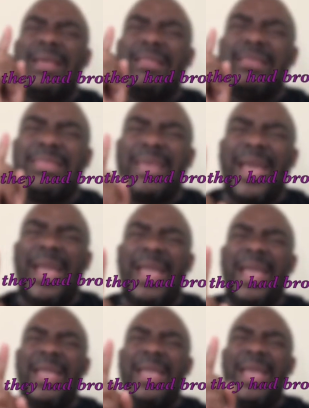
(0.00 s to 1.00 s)

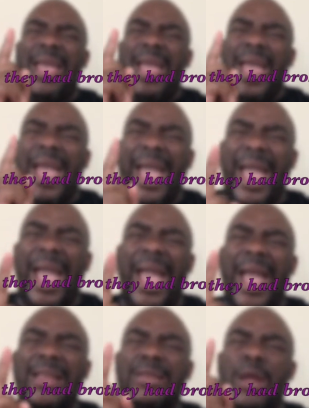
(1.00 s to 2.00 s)
they
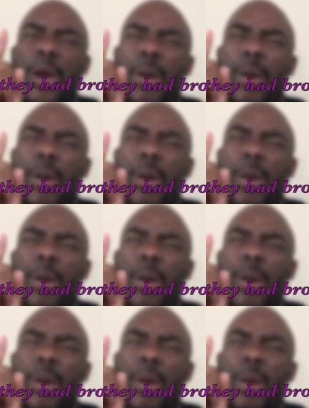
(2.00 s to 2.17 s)
had